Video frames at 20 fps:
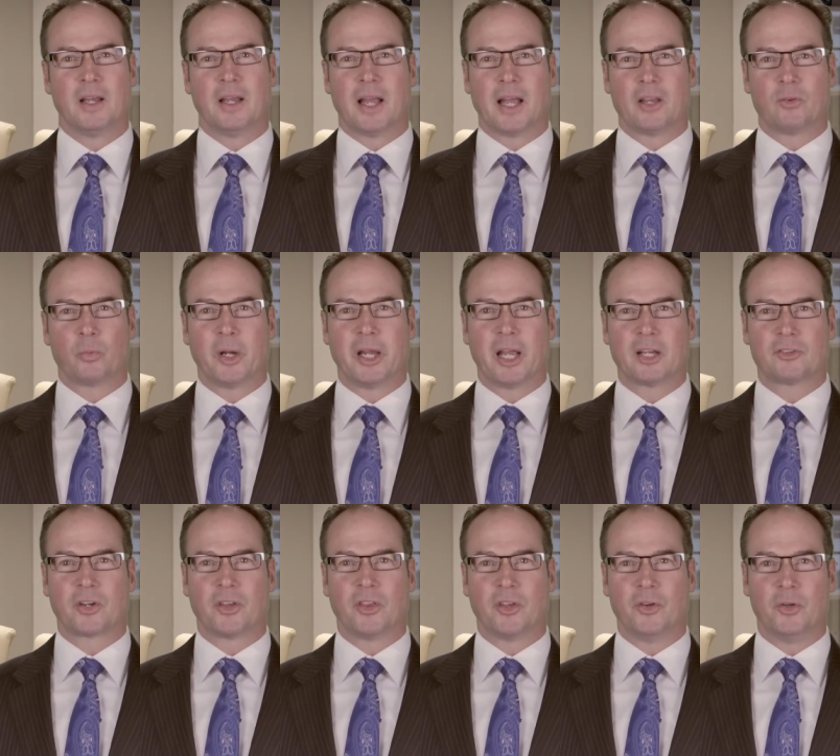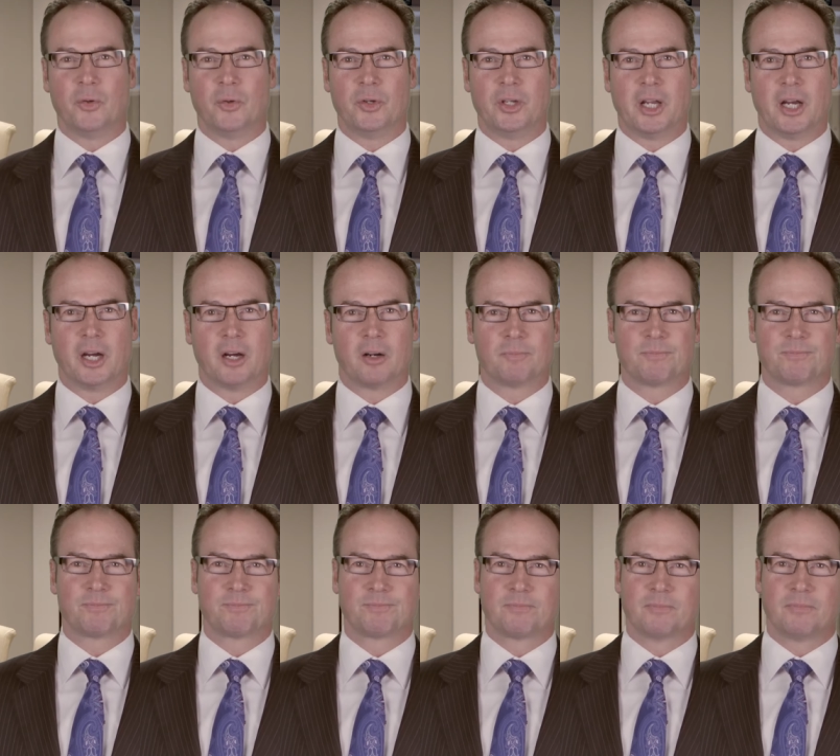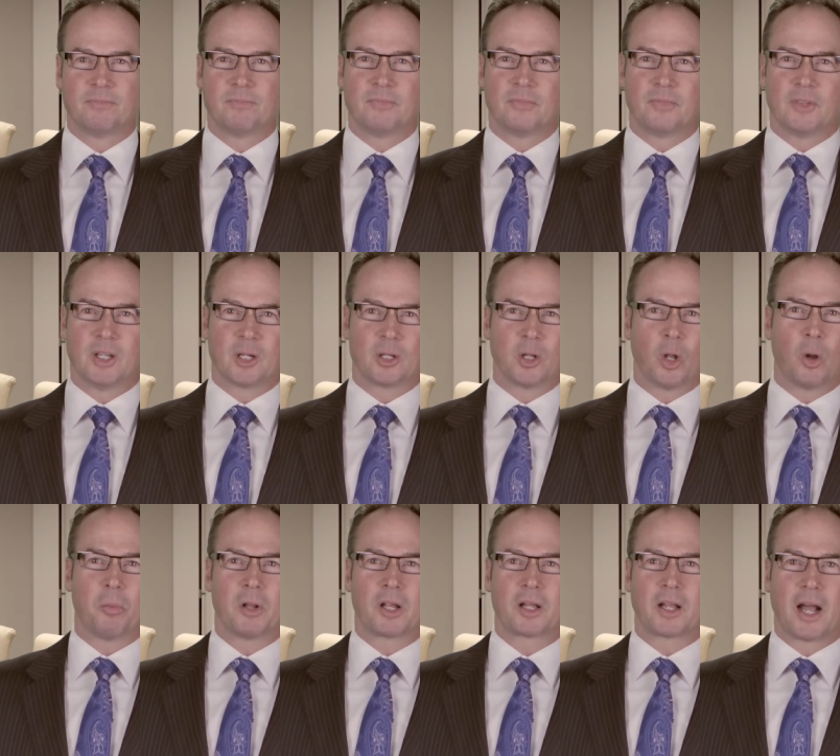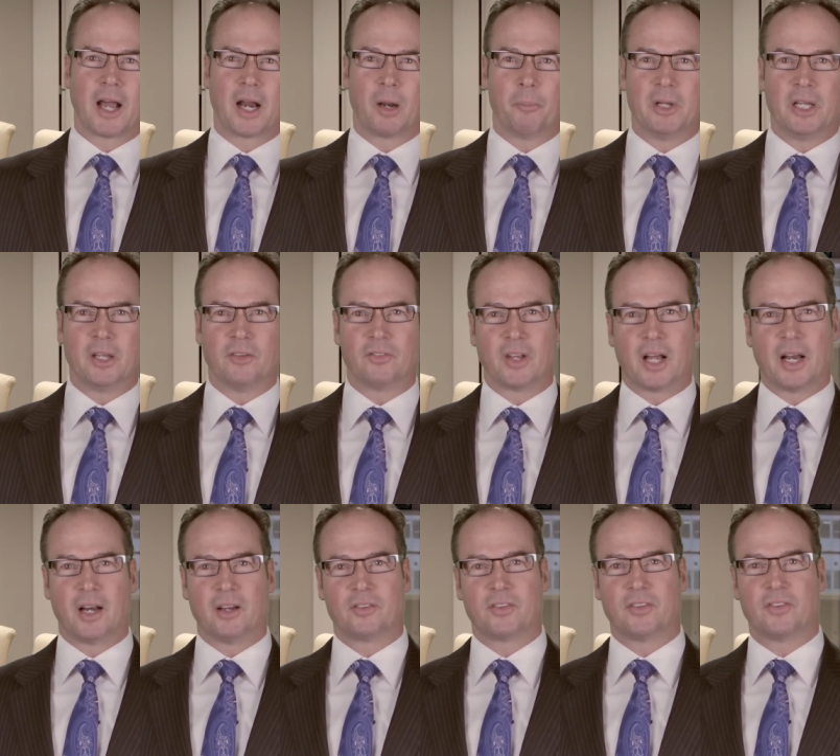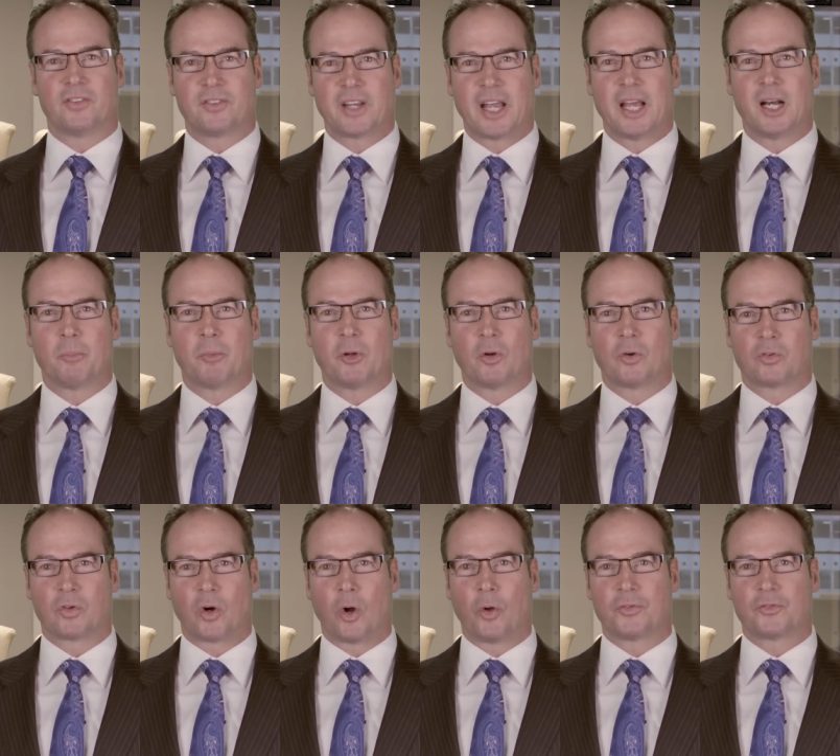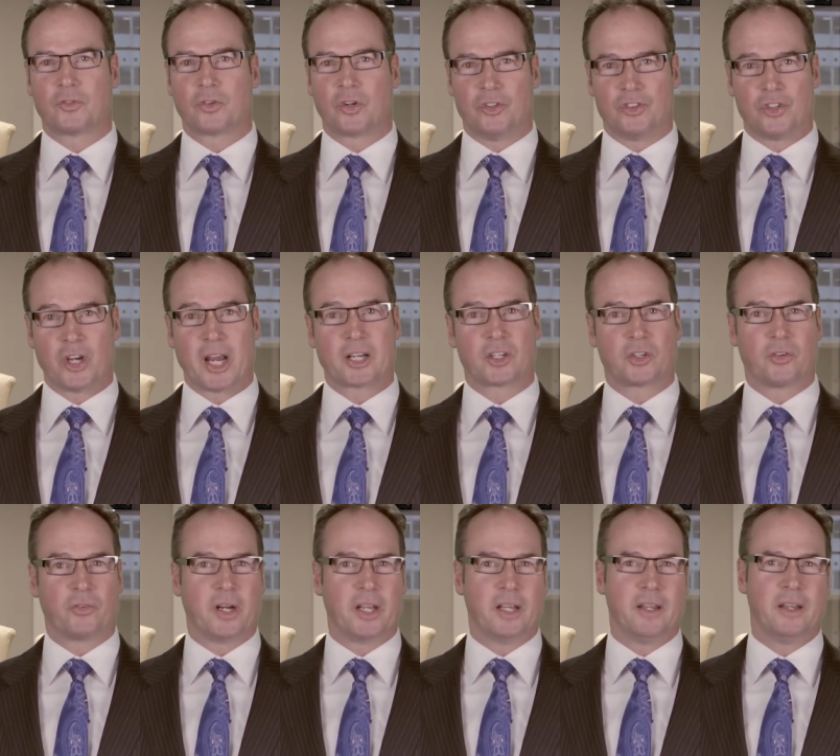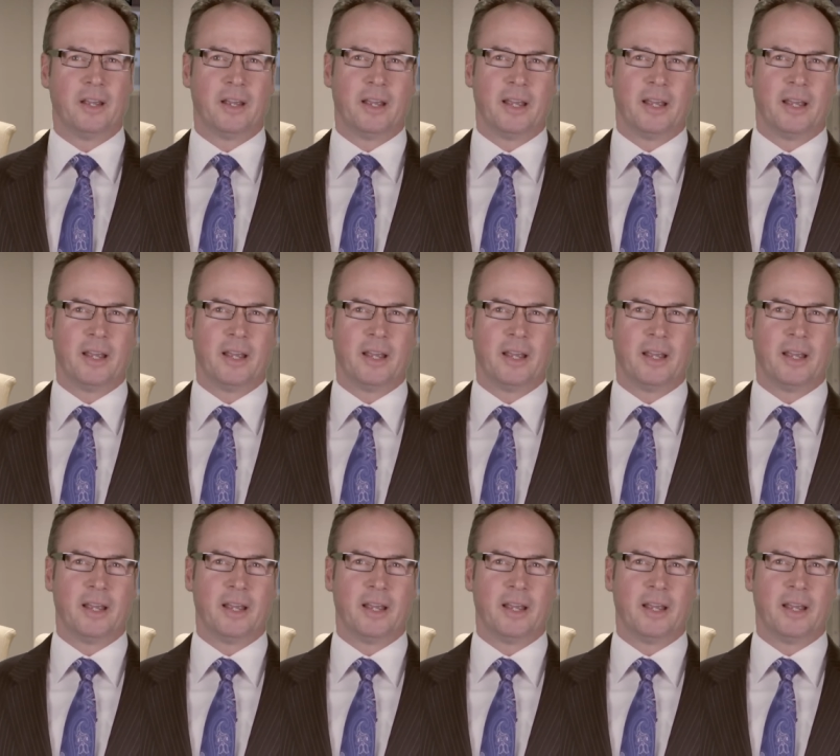As we enter the new year, the global economy is on a sustainable growth trajectory